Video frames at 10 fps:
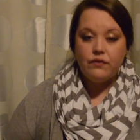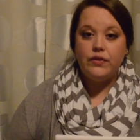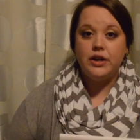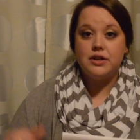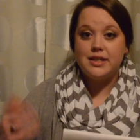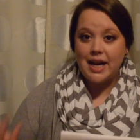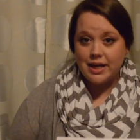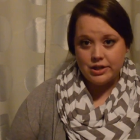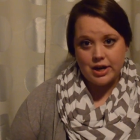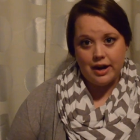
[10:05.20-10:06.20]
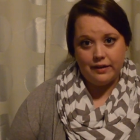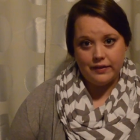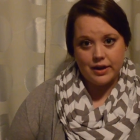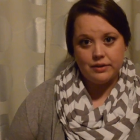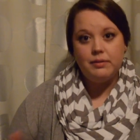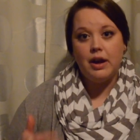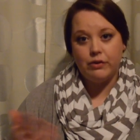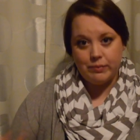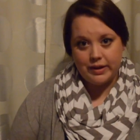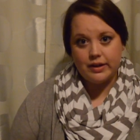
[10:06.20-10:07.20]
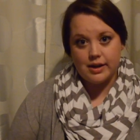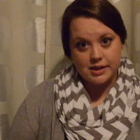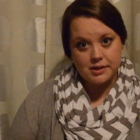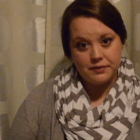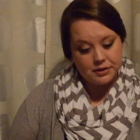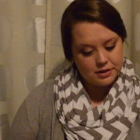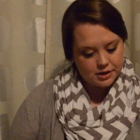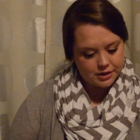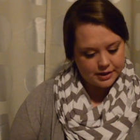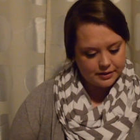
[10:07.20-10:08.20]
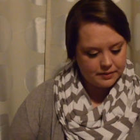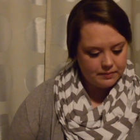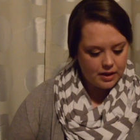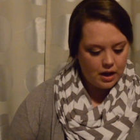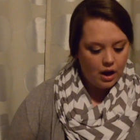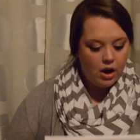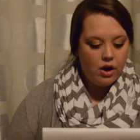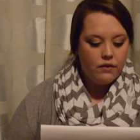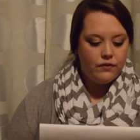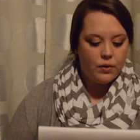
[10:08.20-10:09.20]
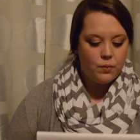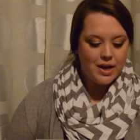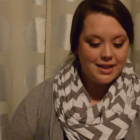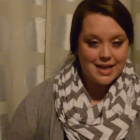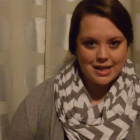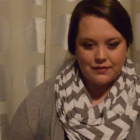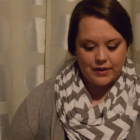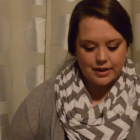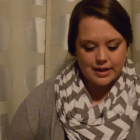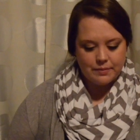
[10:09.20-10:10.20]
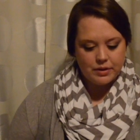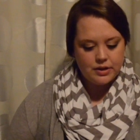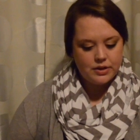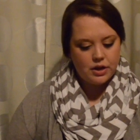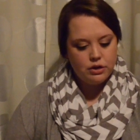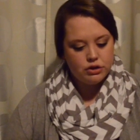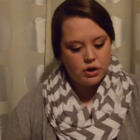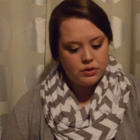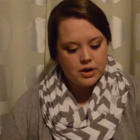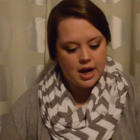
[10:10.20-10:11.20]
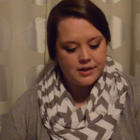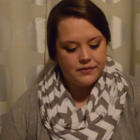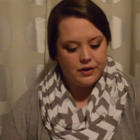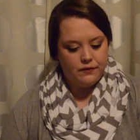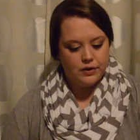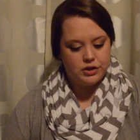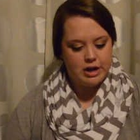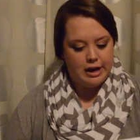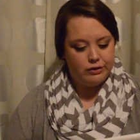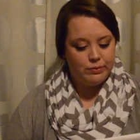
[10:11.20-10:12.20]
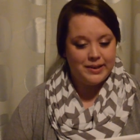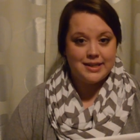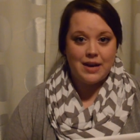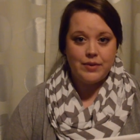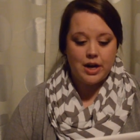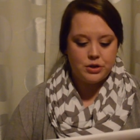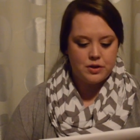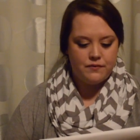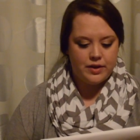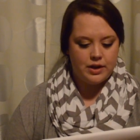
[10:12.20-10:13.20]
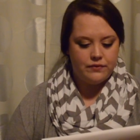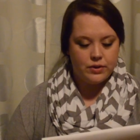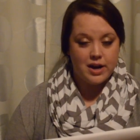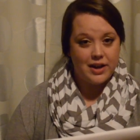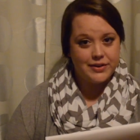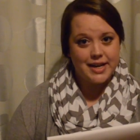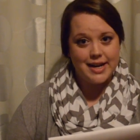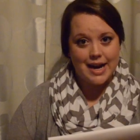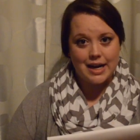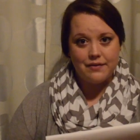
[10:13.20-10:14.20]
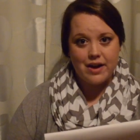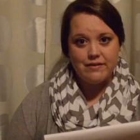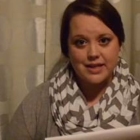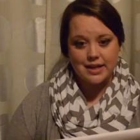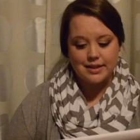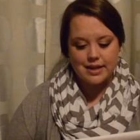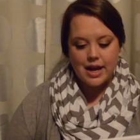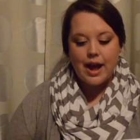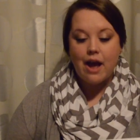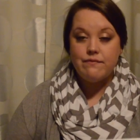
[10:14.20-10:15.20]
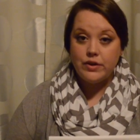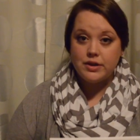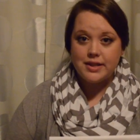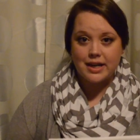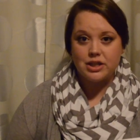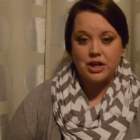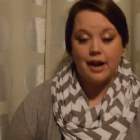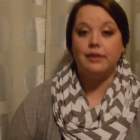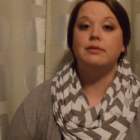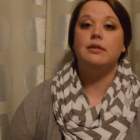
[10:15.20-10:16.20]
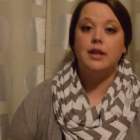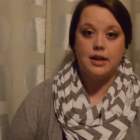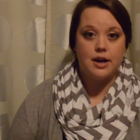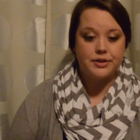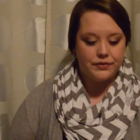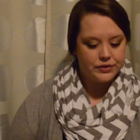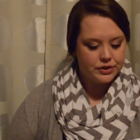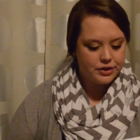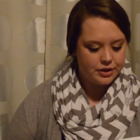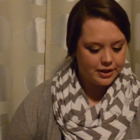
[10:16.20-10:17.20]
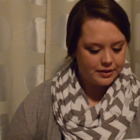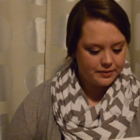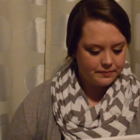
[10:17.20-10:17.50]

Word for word: For your second child, though, it would be the cost of your detergent. For one size fitted diapers, your total cost for your first child would be $754.95, and for your second child, the cost of your detergent.